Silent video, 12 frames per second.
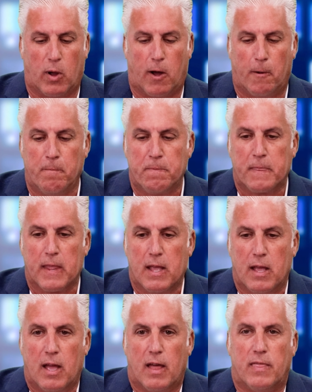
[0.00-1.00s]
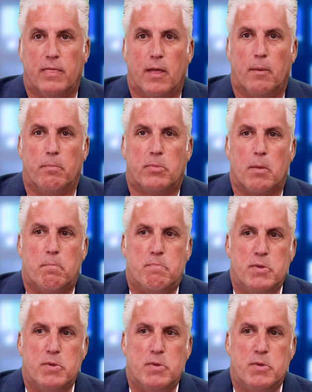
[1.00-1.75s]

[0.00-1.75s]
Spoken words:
Well, the